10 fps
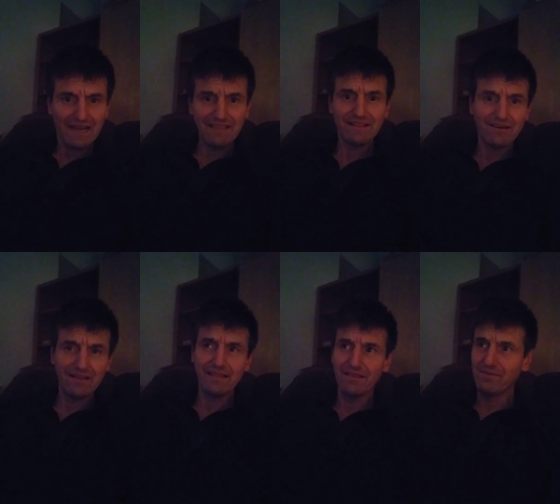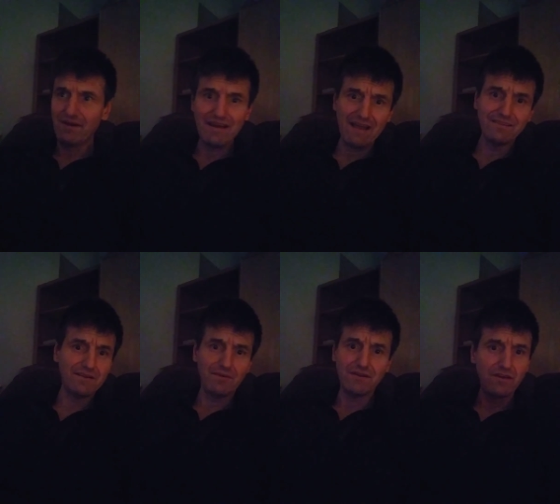I think they they might have had
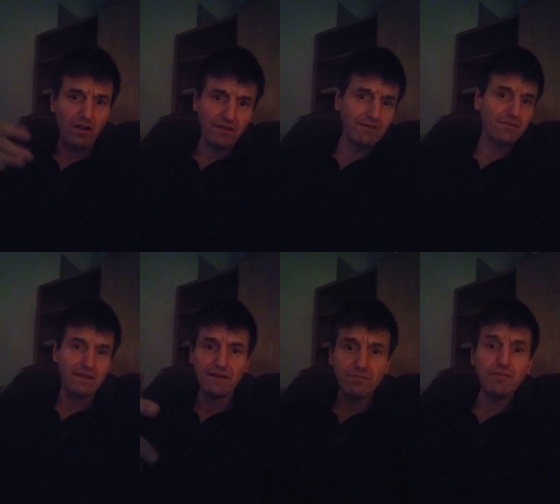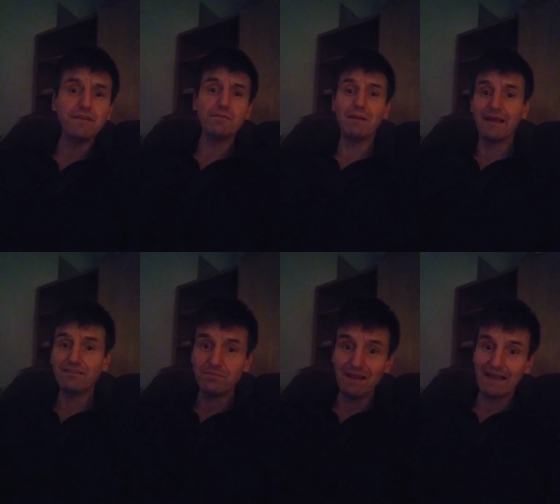some on dolly so they could move into place
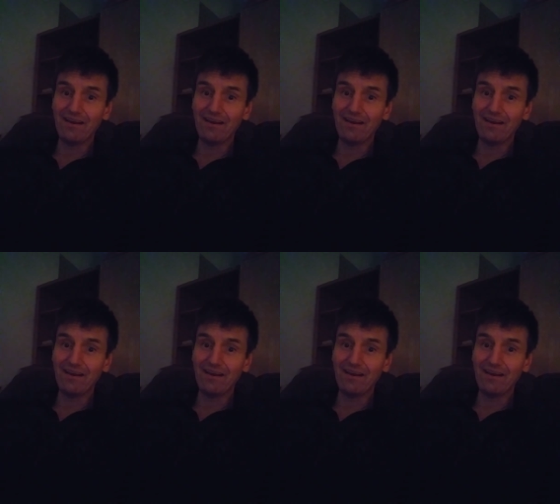to be like,